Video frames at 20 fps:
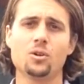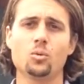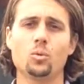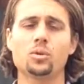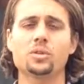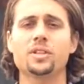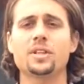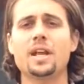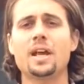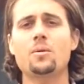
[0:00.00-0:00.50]

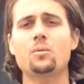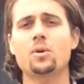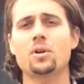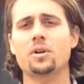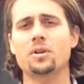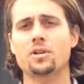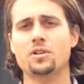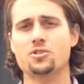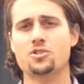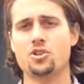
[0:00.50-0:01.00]
Well, today we're
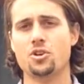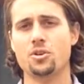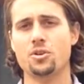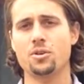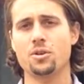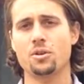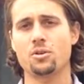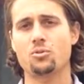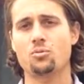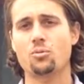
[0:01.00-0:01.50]
going to show
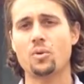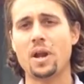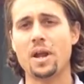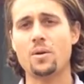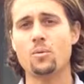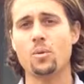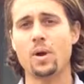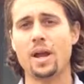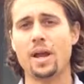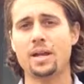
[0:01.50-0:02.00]
you a great
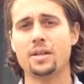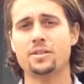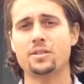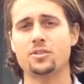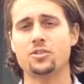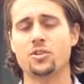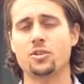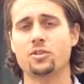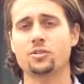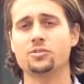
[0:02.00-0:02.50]
way to
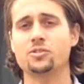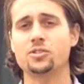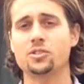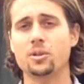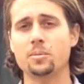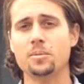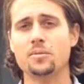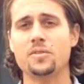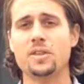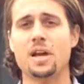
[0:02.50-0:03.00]
turn
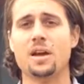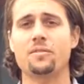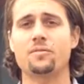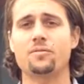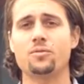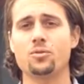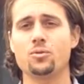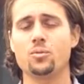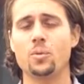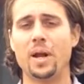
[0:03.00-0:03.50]
some of that
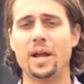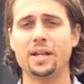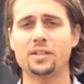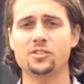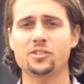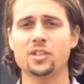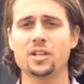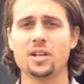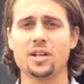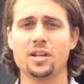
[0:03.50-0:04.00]
food
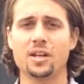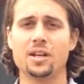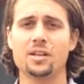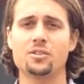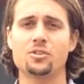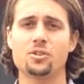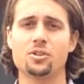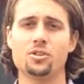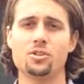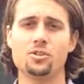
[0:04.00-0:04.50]
waste
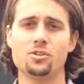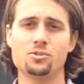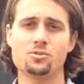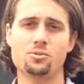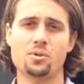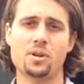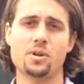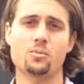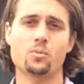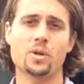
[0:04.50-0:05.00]
into a
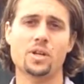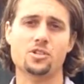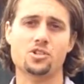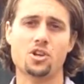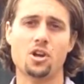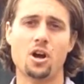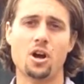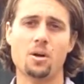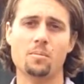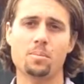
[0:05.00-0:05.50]
nutrient-rich
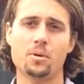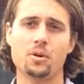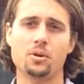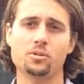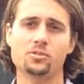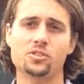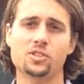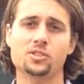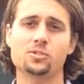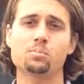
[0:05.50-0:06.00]

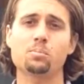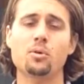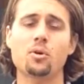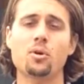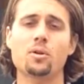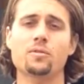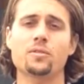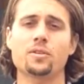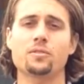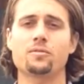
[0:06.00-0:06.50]
compost that's
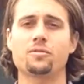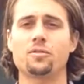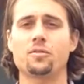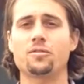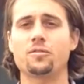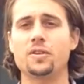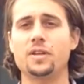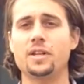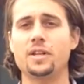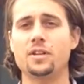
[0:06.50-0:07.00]
perfect for
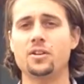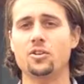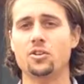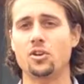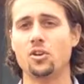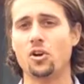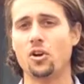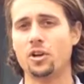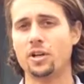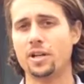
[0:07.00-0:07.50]
feeding your
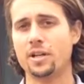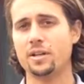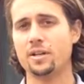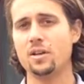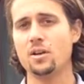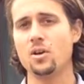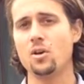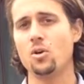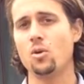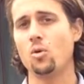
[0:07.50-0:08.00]
garden
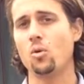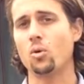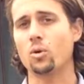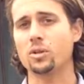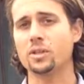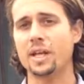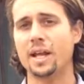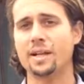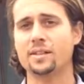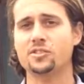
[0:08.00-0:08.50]
or
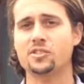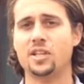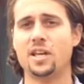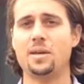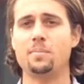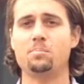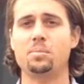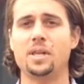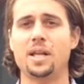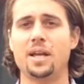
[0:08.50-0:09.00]

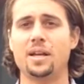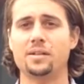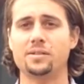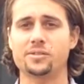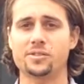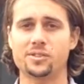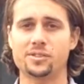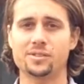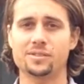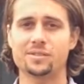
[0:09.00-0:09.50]
landscape
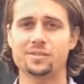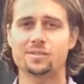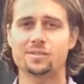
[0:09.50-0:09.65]
plants.